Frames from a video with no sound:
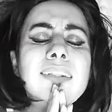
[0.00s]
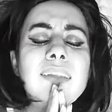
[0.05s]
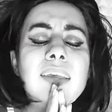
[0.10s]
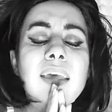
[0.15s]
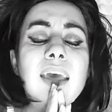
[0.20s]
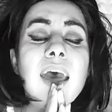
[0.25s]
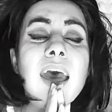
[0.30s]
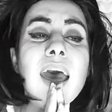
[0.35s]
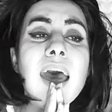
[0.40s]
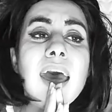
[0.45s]
it.
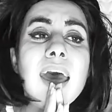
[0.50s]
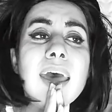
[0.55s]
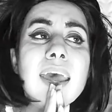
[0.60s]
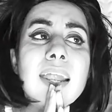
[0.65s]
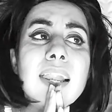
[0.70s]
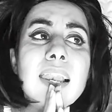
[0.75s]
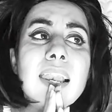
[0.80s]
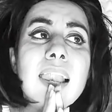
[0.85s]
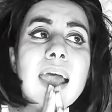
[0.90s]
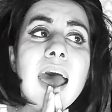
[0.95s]
I
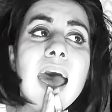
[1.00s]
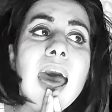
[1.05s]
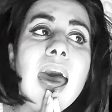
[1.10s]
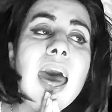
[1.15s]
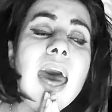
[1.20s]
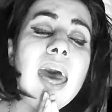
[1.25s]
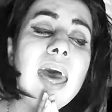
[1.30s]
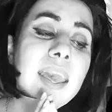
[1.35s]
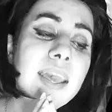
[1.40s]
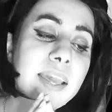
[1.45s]

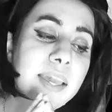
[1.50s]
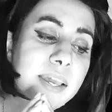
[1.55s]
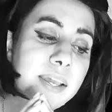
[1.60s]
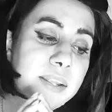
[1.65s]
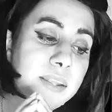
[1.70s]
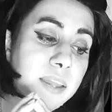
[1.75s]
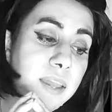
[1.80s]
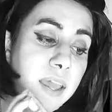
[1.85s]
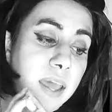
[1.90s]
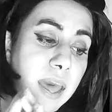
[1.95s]
like it.
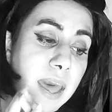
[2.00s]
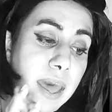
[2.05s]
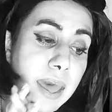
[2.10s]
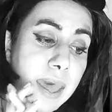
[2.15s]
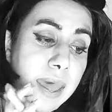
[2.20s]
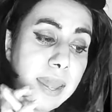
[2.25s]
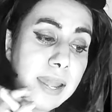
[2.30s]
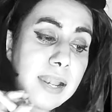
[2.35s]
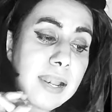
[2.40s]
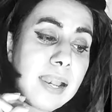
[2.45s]

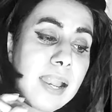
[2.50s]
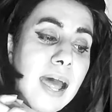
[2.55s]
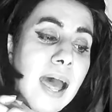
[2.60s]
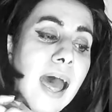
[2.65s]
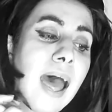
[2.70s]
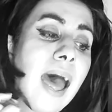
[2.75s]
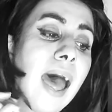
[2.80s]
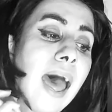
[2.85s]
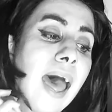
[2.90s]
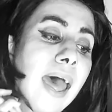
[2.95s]
I
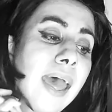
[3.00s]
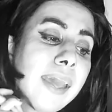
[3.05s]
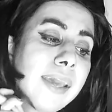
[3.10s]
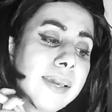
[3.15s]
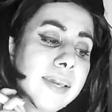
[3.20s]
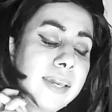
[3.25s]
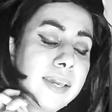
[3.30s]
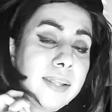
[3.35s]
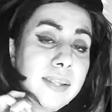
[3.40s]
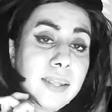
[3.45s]

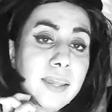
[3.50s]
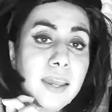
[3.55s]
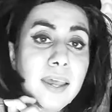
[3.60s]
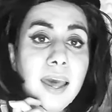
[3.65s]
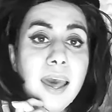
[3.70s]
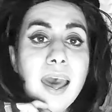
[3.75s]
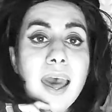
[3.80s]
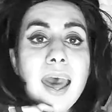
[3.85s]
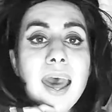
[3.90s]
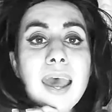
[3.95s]
like it.
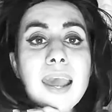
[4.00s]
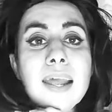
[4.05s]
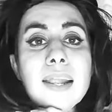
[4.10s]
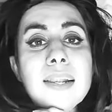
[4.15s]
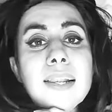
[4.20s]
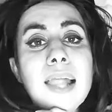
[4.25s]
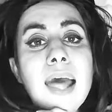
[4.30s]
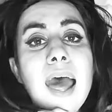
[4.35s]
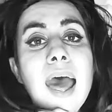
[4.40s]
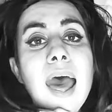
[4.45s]
I
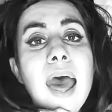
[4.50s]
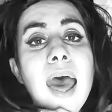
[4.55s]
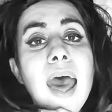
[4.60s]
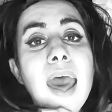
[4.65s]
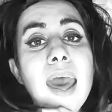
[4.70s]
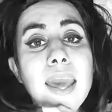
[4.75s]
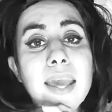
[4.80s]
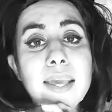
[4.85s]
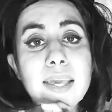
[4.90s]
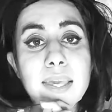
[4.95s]

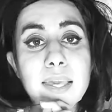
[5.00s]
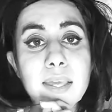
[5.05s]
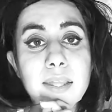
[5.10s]
like it.